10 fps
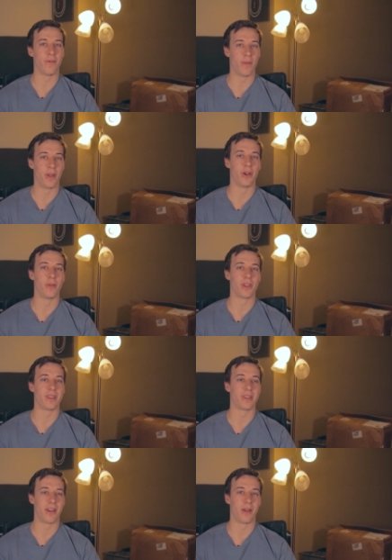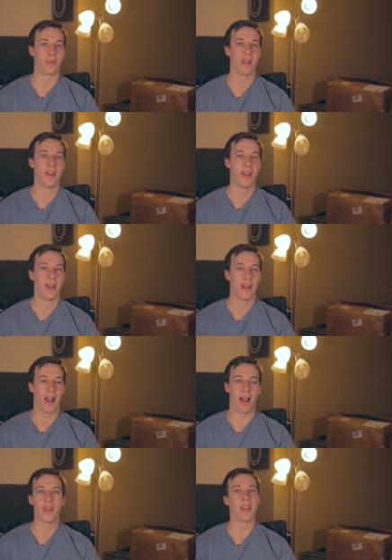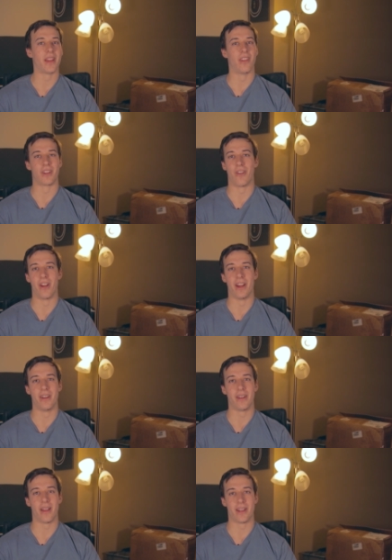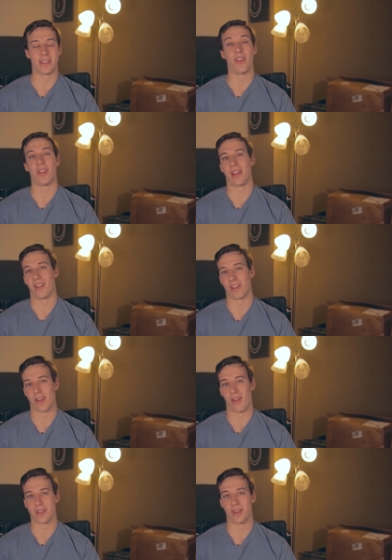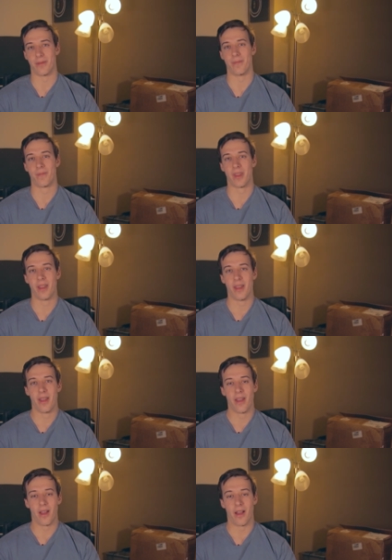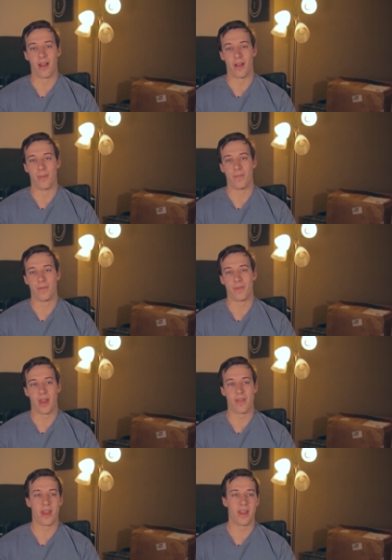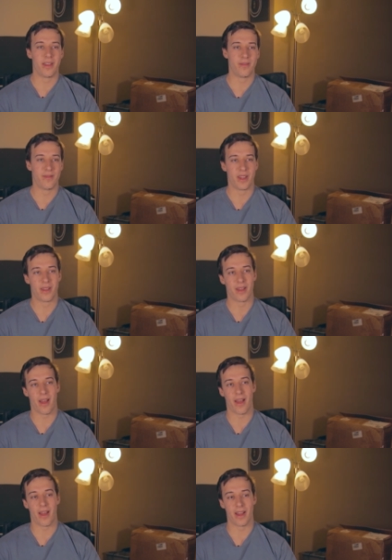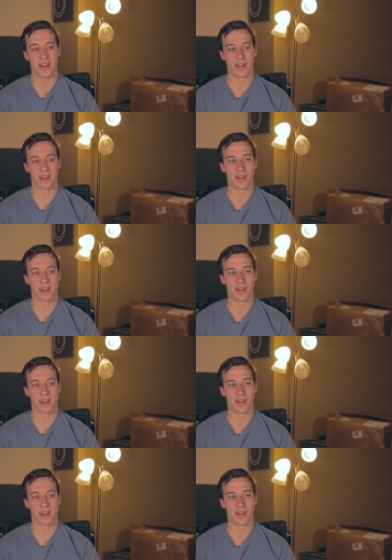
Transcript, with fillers: familiar with this setup. I think it looked great. I still think it looks awesome. Um, and then I